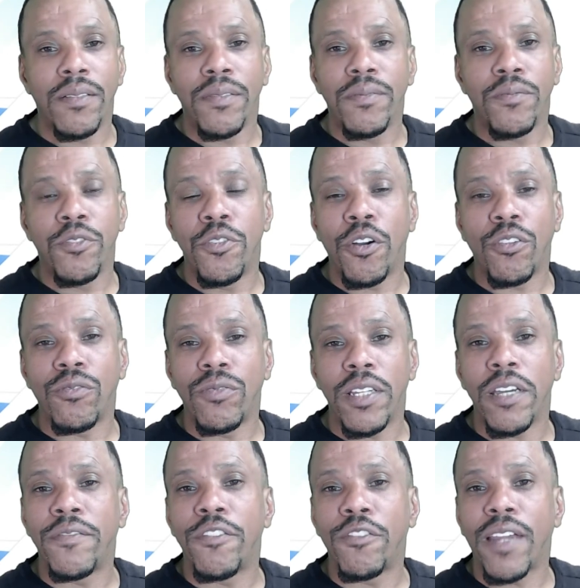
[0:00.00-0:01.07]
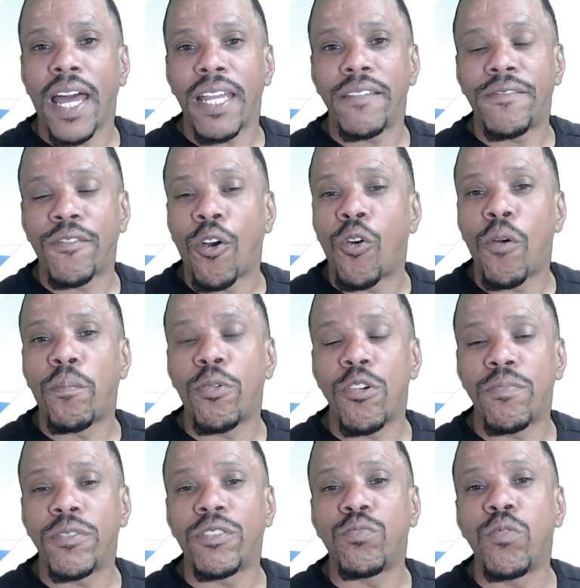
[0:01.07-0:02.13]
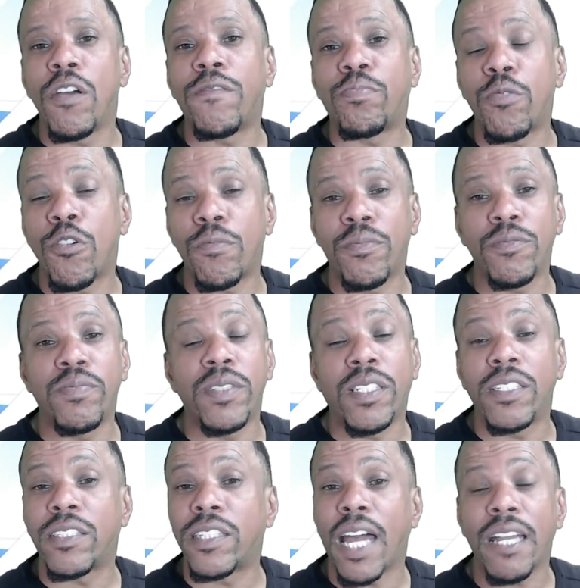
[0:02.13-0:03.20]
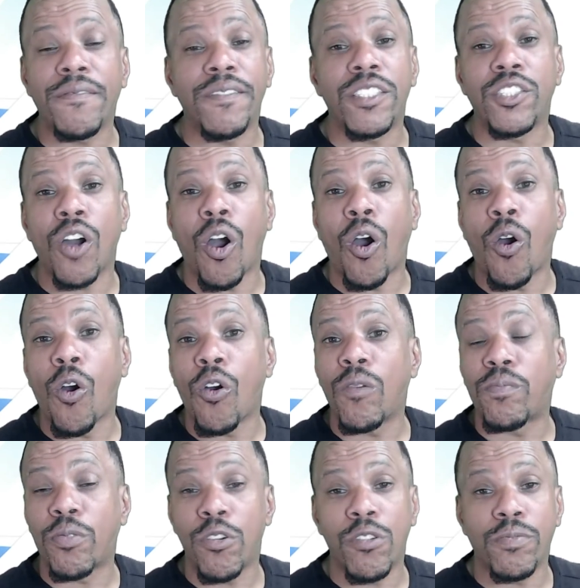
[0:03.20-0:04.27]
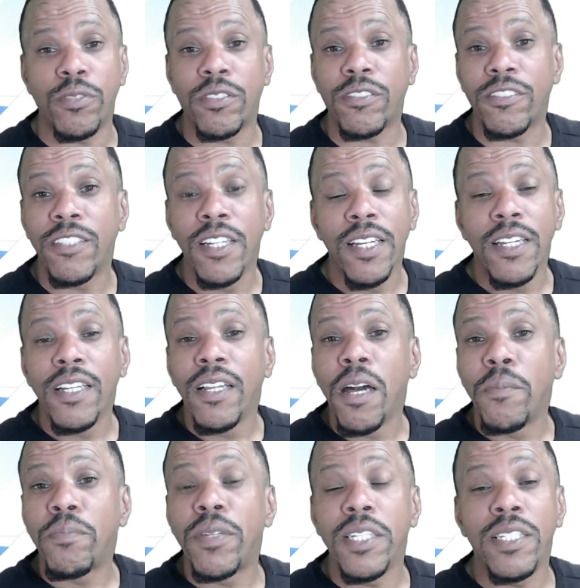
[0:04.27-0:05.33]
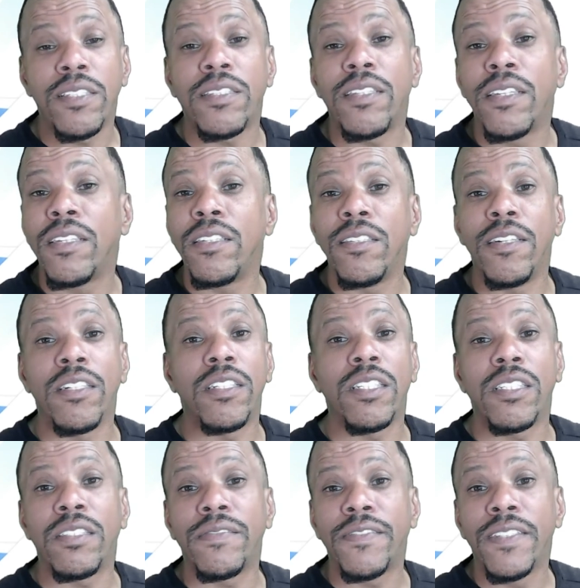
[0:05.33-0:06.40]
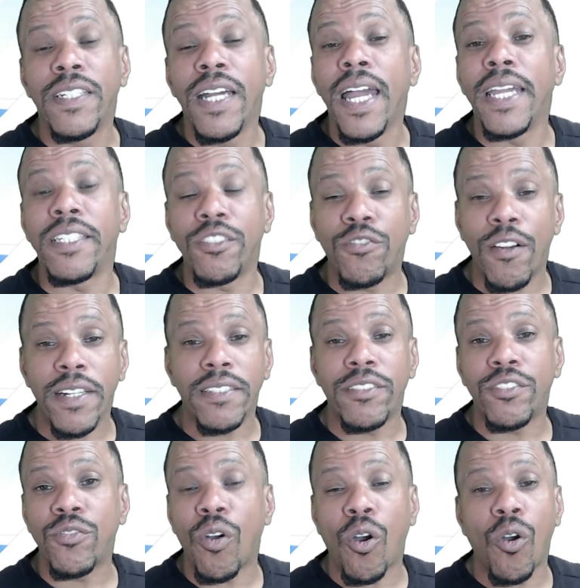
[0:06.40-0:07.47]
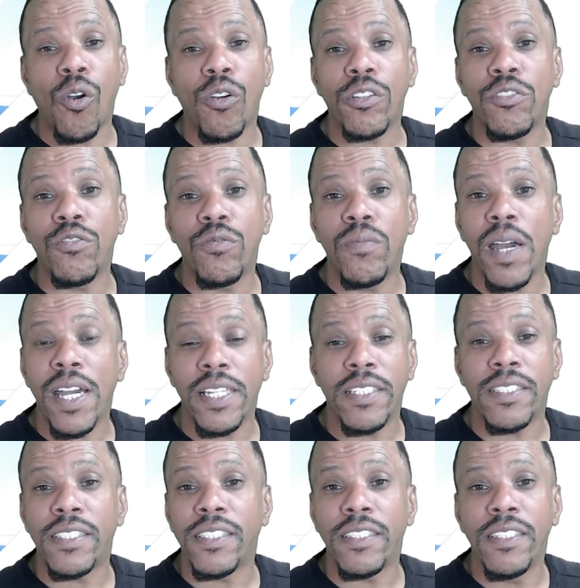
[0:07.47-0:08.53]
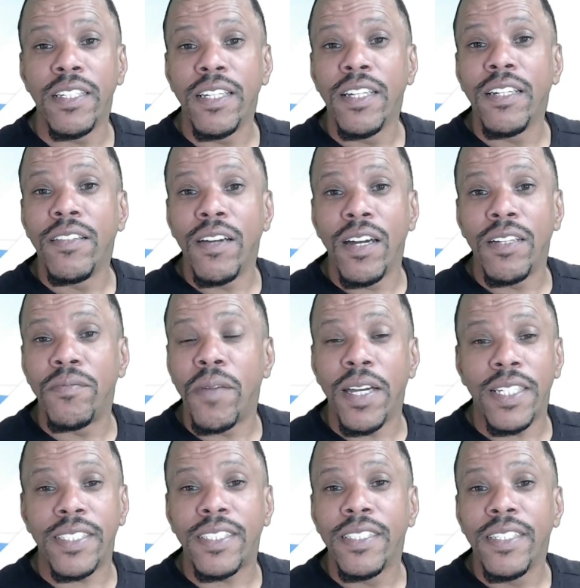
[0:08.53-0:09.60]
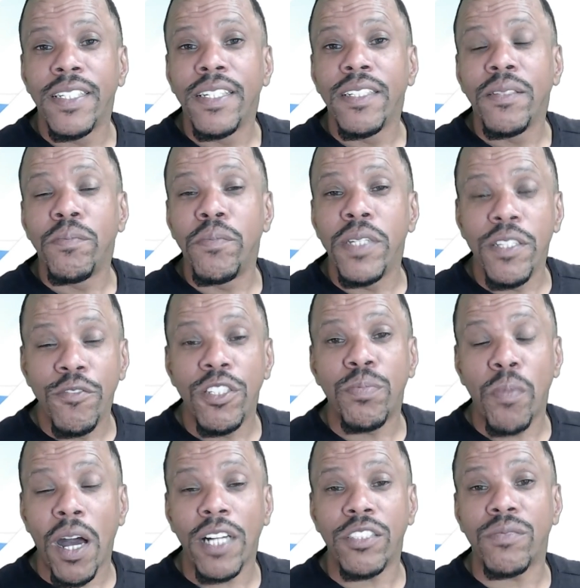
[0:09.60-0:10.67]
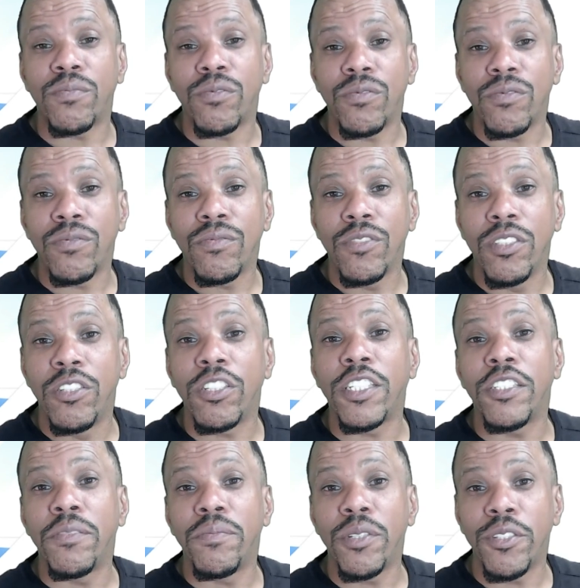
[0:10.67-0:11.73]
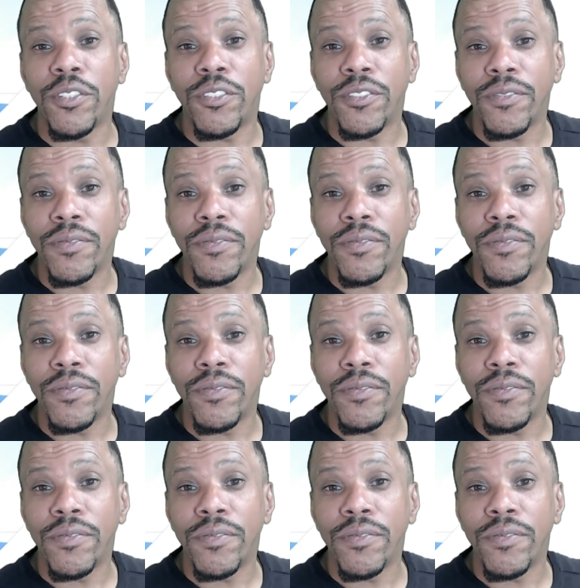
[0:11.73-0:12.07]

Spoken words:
Live your life on purpose, with purpose, because life is all purpose. Peace, love, and grace to all humanity. And be responsible. Look in the mirror.